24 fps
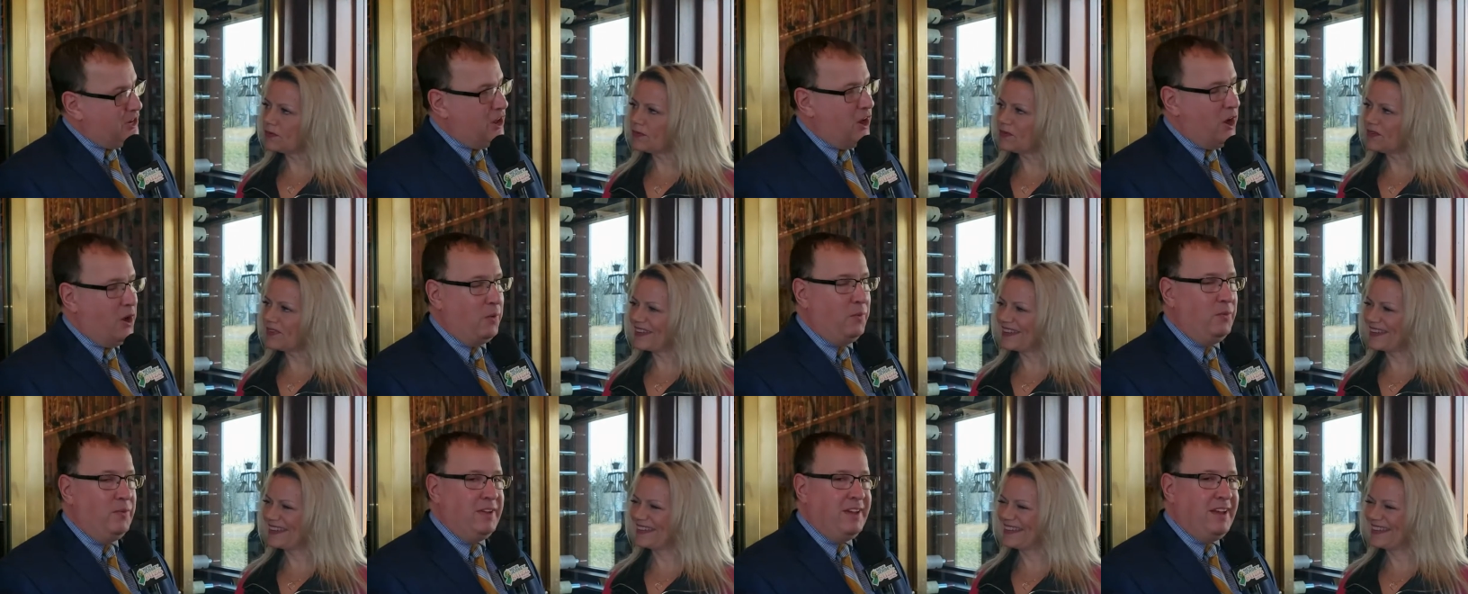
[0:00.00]

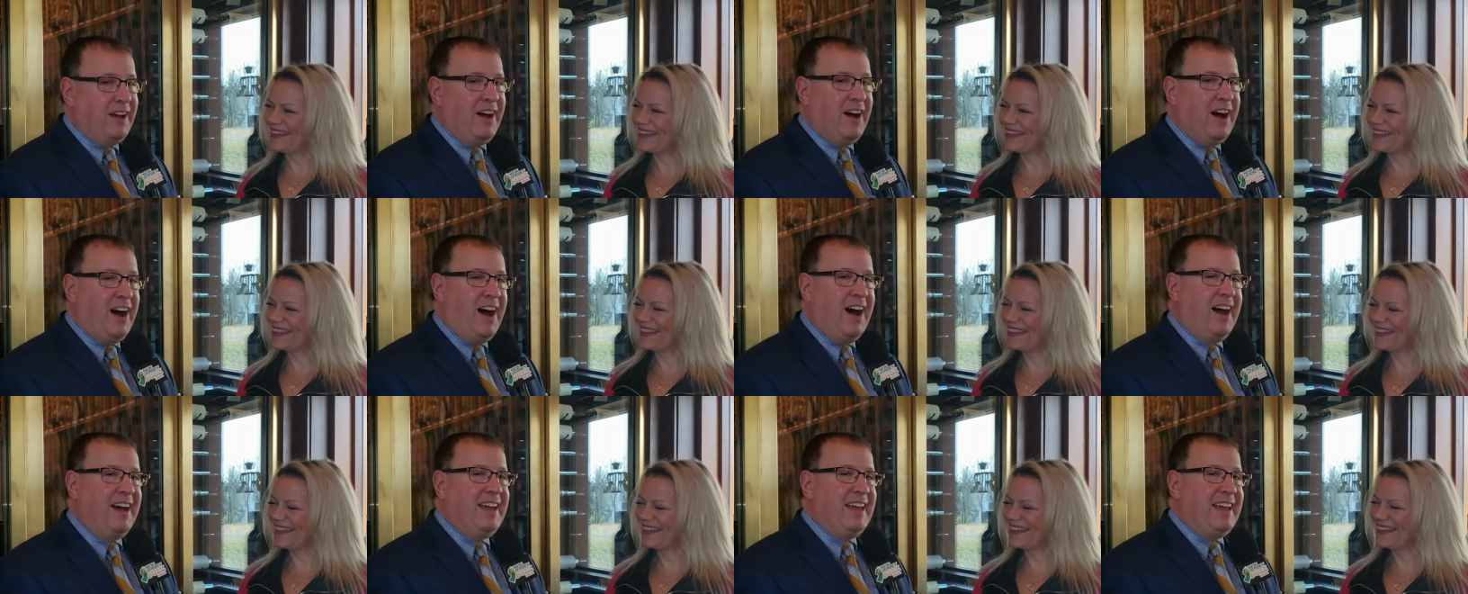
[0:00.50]
Speaker 1: no.
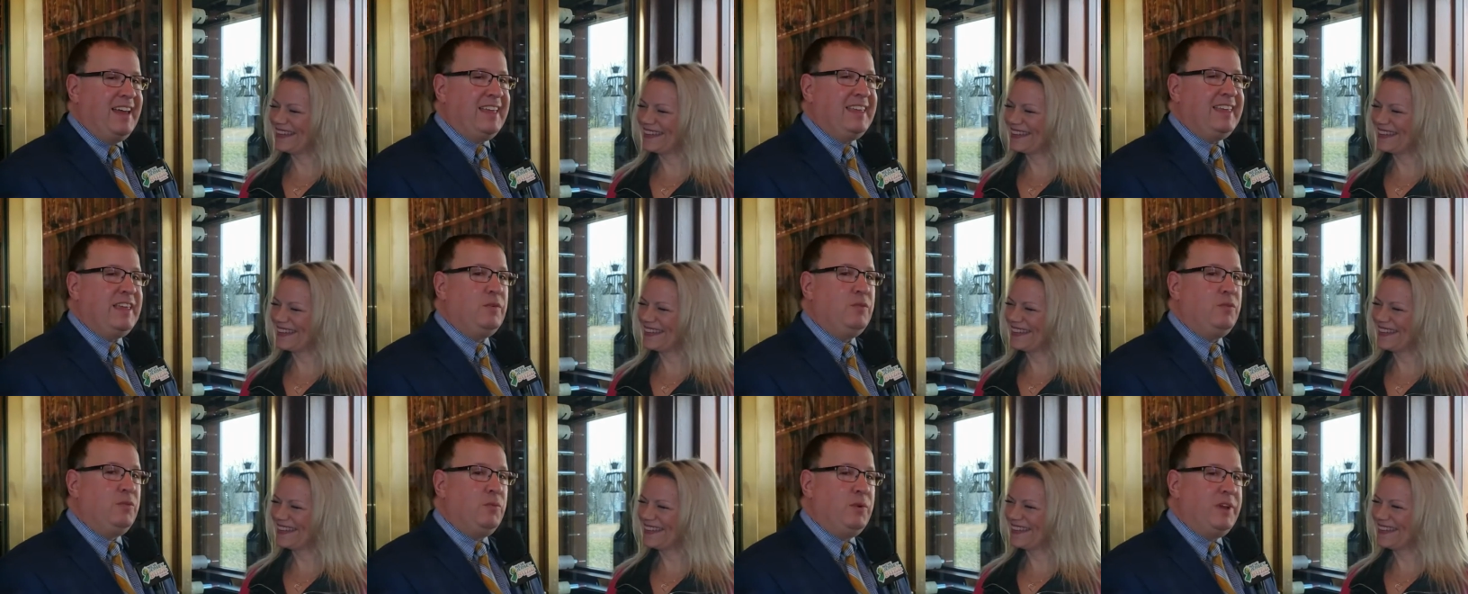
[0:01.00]
Uh,
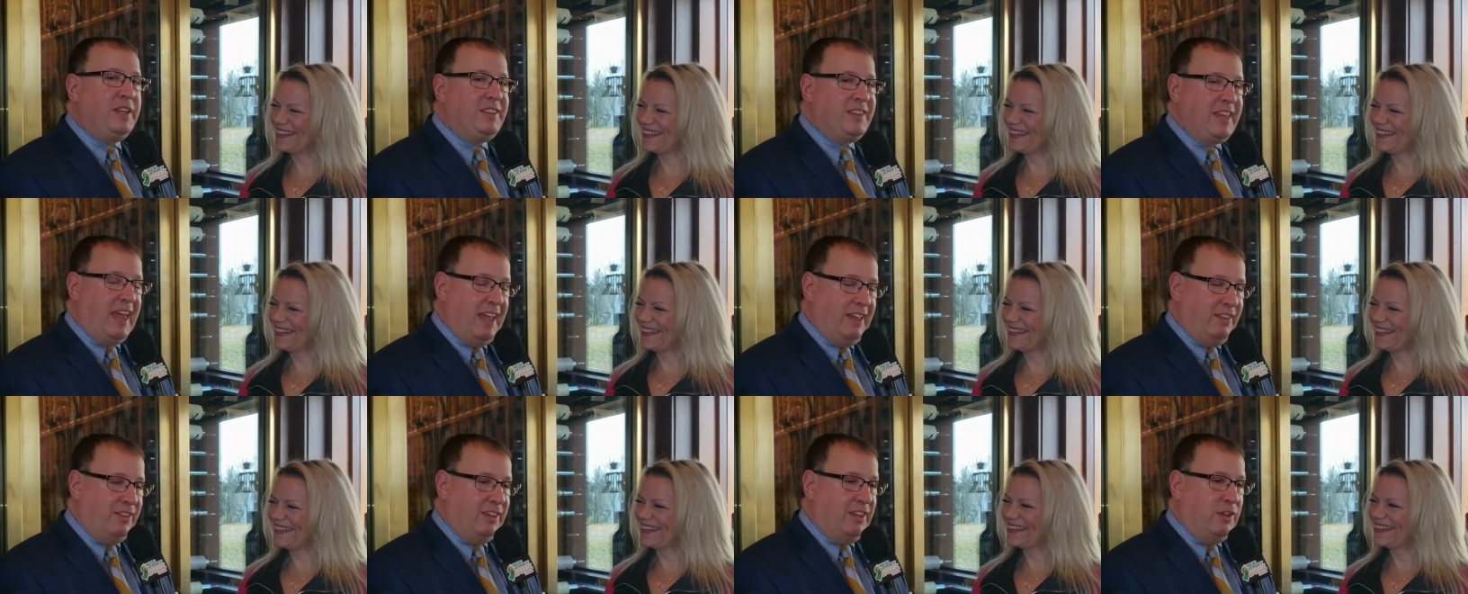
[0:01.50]
we
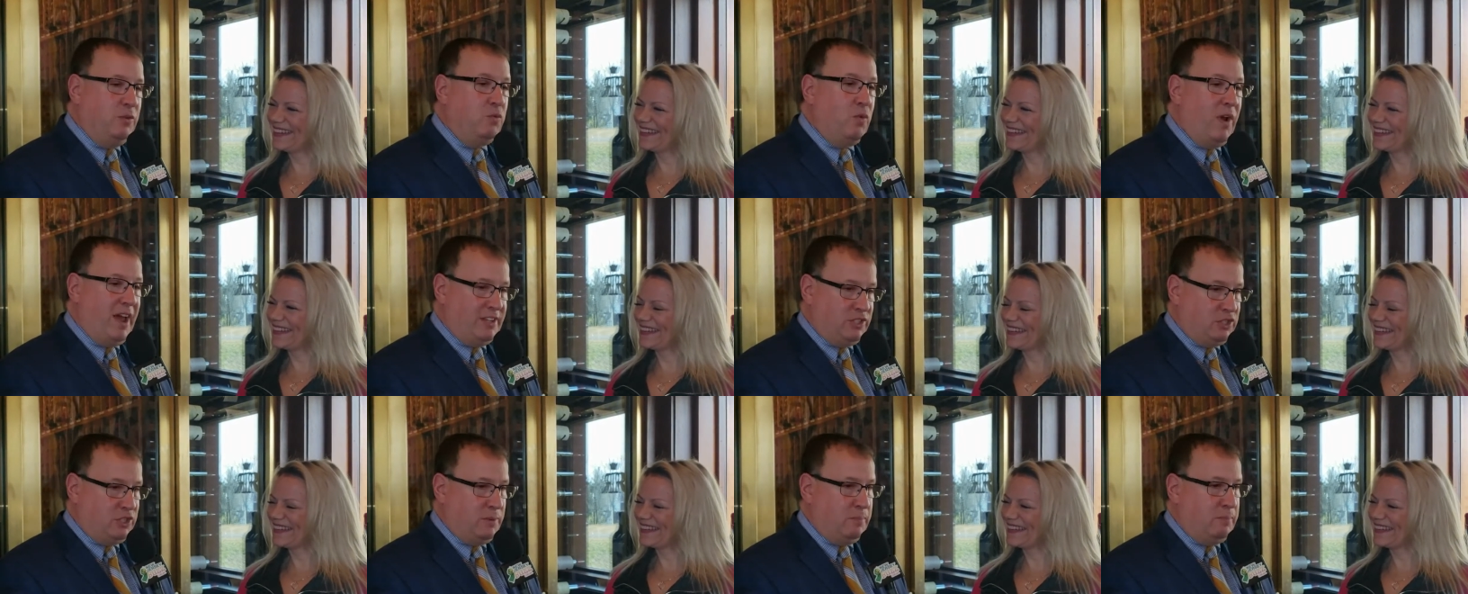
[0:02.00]
take the
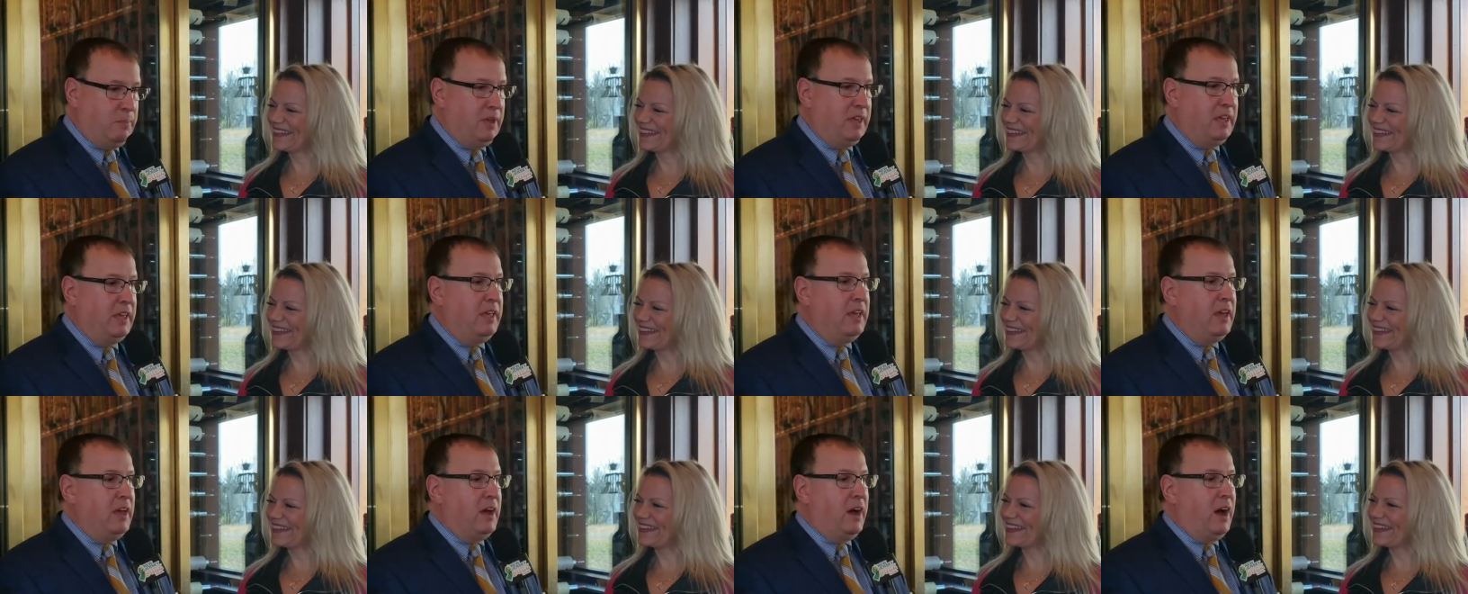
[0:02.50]

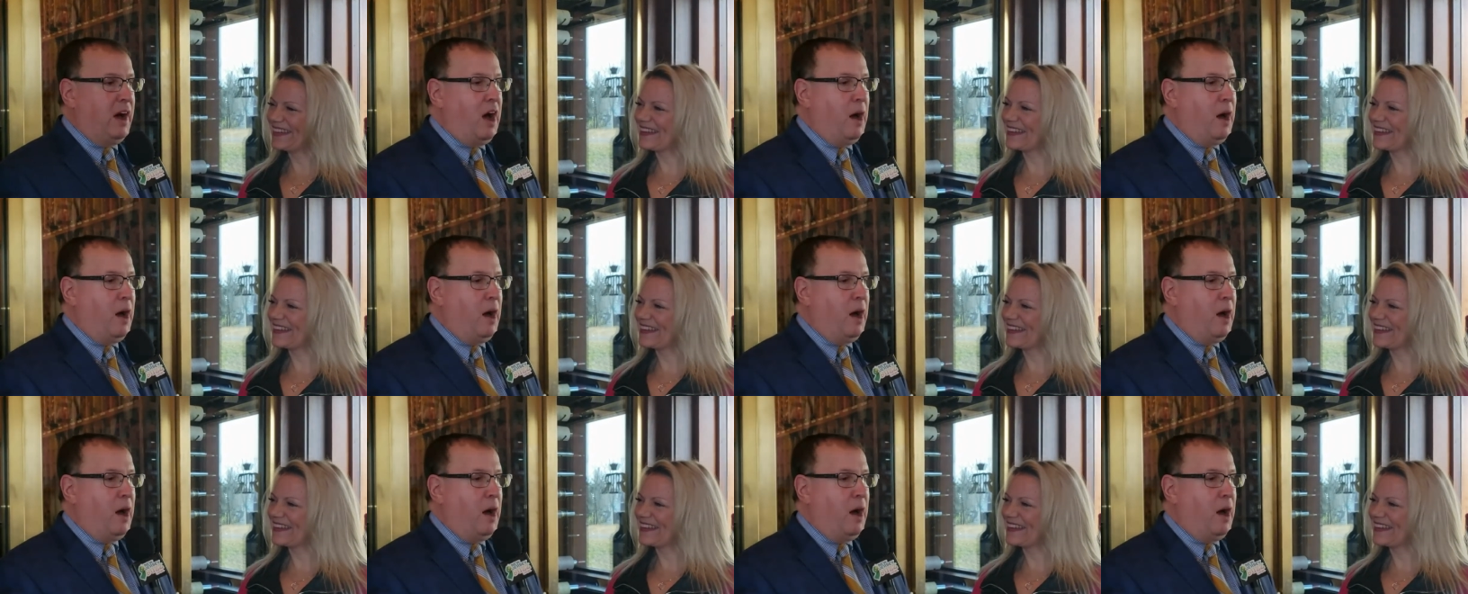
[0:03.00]
recipe,